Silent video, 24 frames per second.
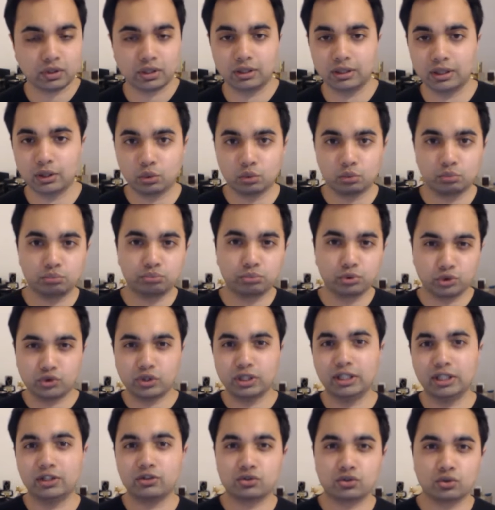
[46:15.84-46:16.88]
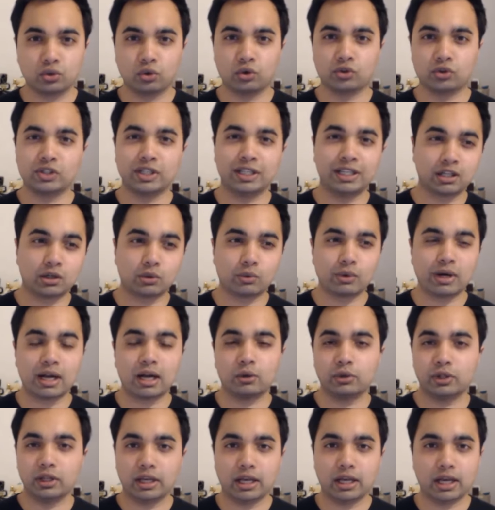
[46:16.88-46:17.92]
little boutique stores in and
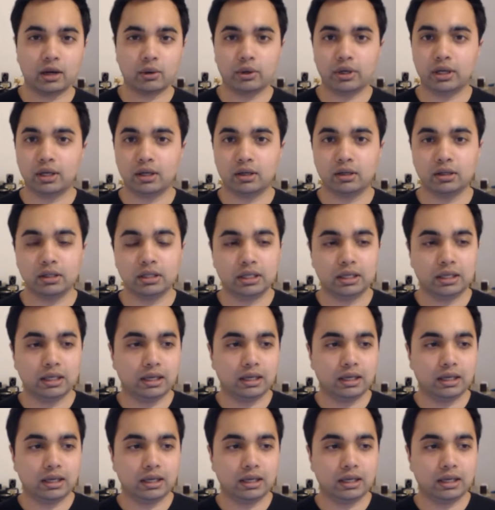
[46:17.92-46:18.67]
around the area,